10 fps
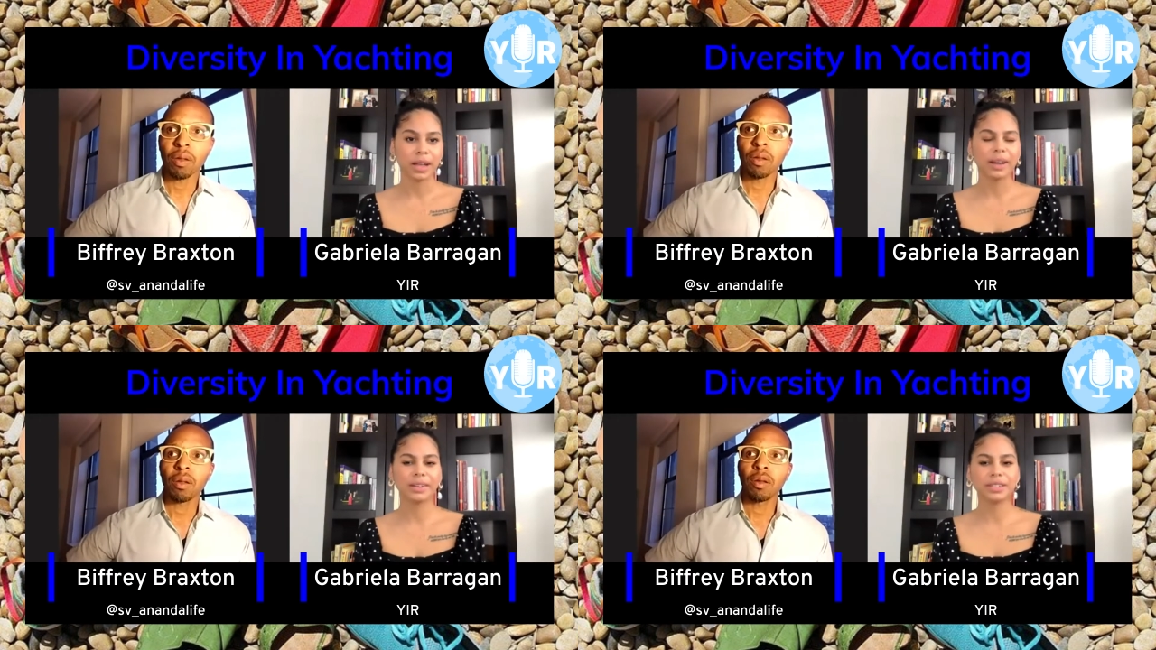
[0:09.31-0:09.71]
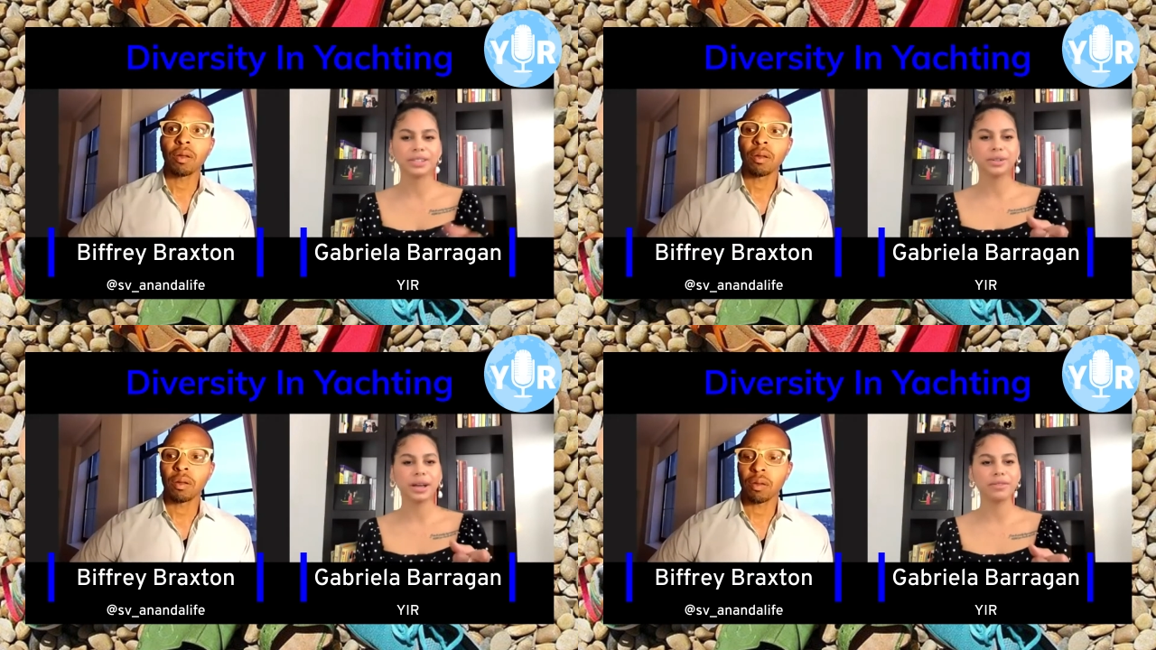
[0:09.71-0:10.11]
Speaker 1: And did
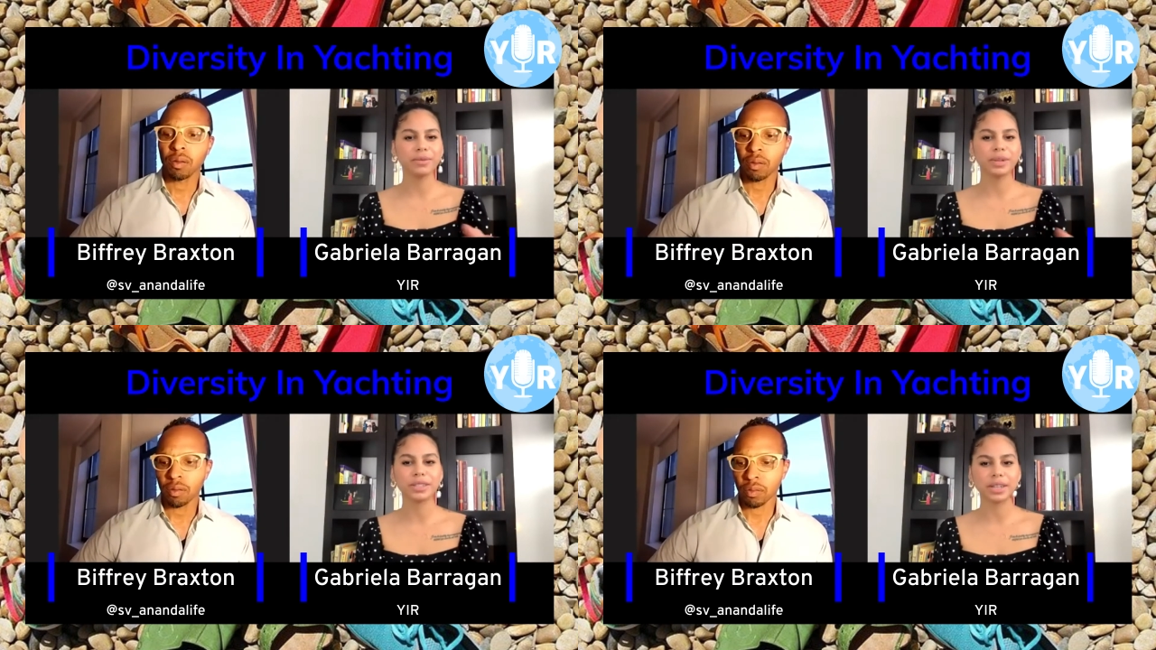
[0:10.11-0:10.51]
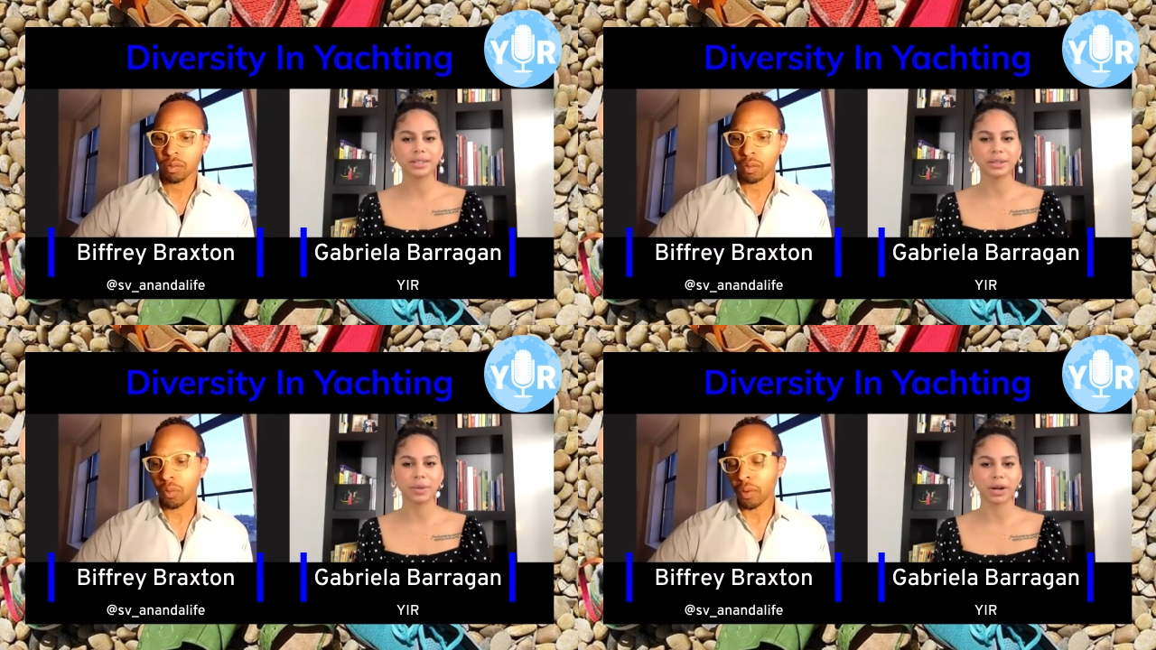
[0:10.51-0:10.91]
you ever reach
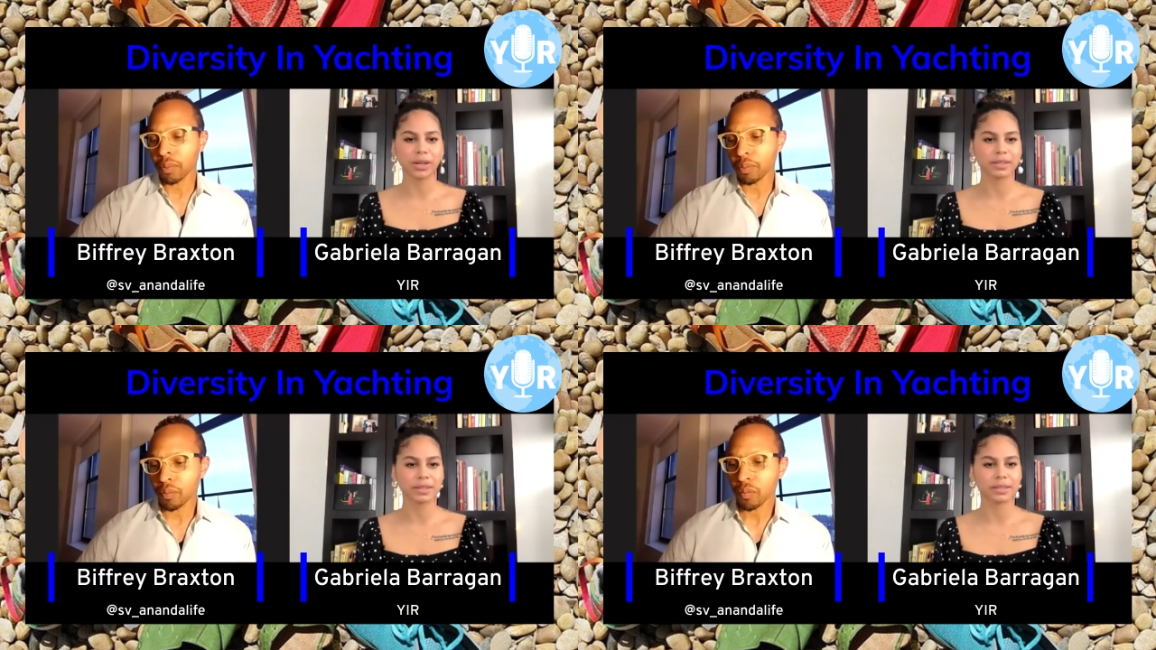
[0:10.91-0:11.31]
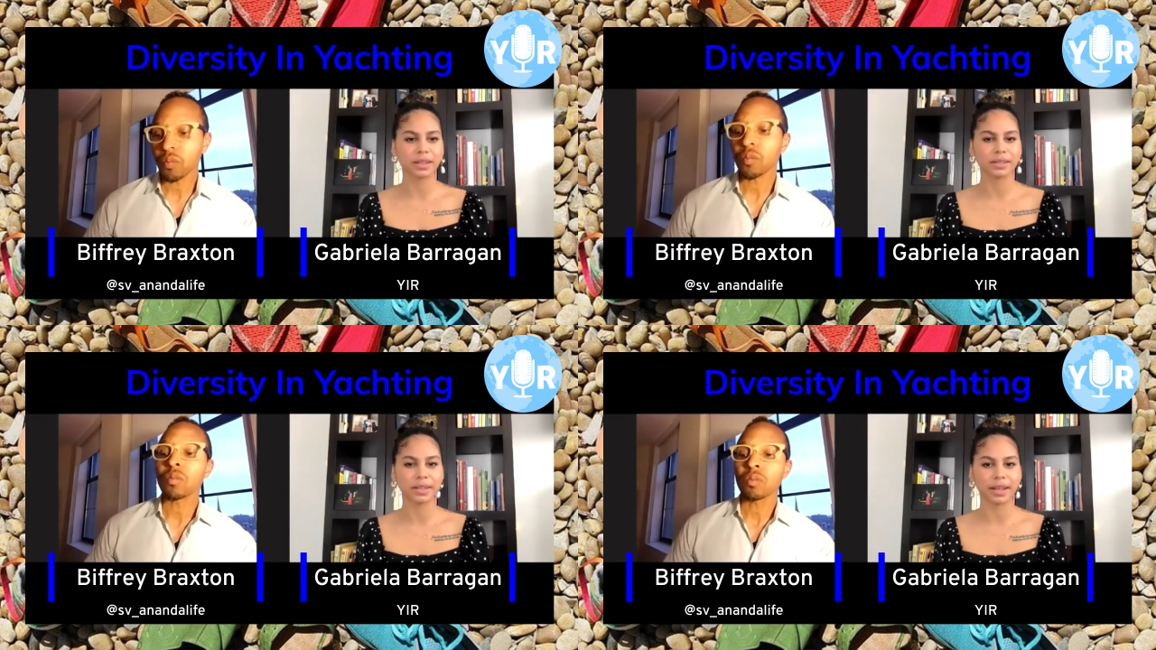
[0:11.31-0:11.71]
out to Marcus
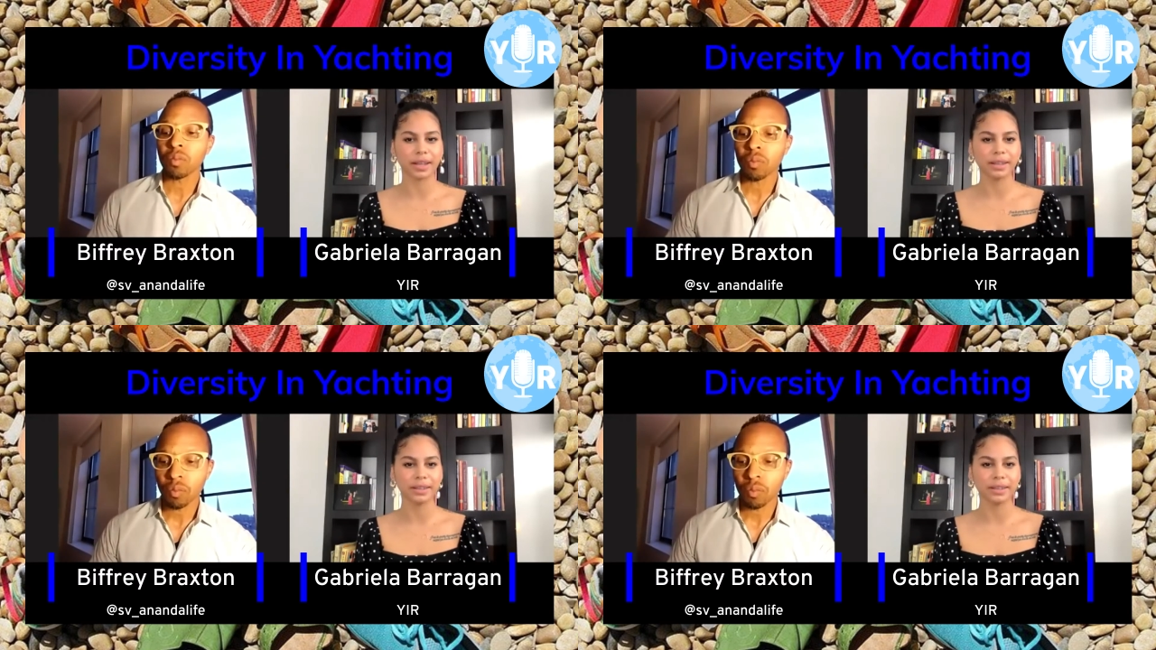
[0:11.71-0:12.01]
Asante